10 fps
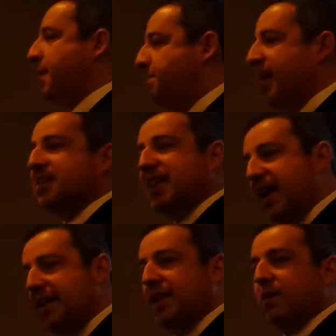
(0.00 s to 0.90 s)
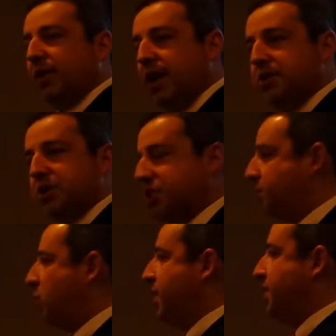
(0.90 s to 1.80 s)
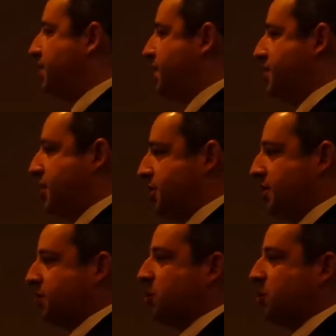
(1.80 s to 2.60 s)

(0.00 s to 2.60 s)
maintain that relationship with the physician.